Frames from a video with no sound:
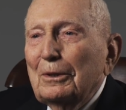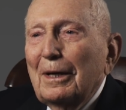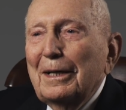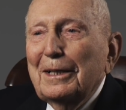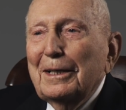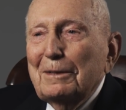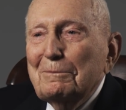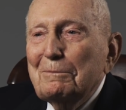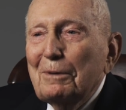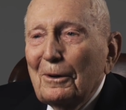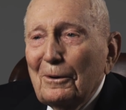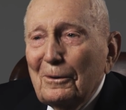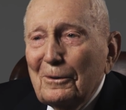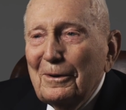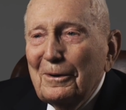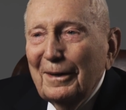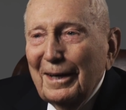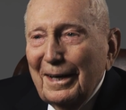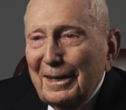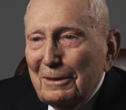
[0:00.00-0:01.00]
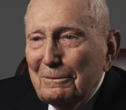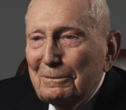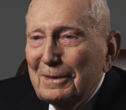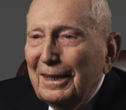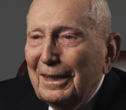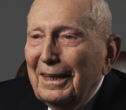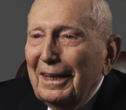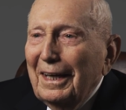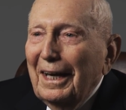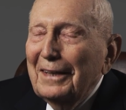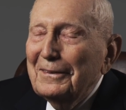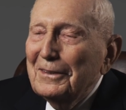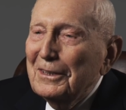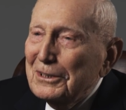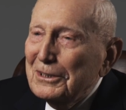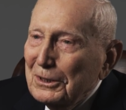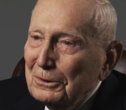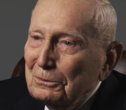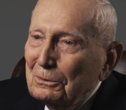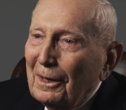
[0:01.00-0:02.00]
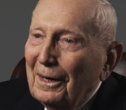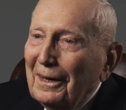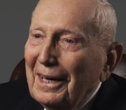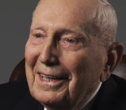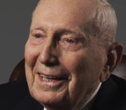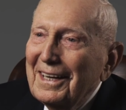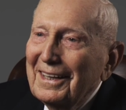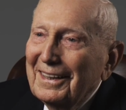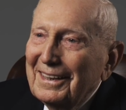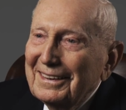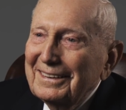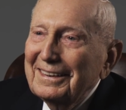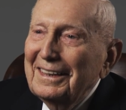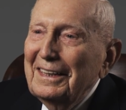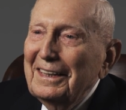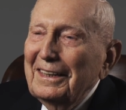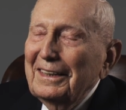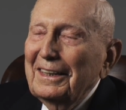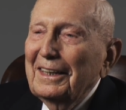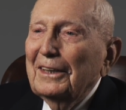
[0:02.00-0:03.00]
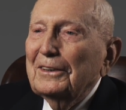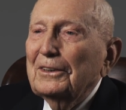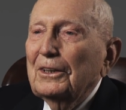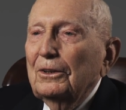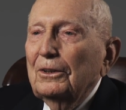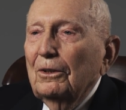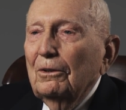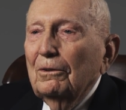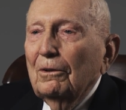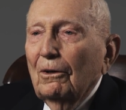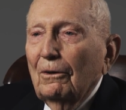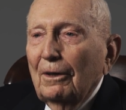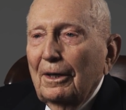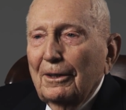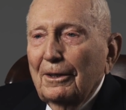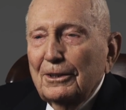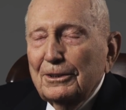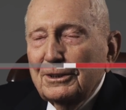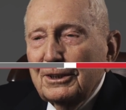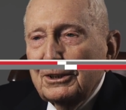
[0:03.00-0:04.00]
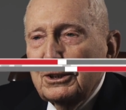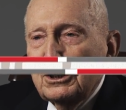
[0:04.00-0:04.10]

training program, and this is where I got, got the new lawyers.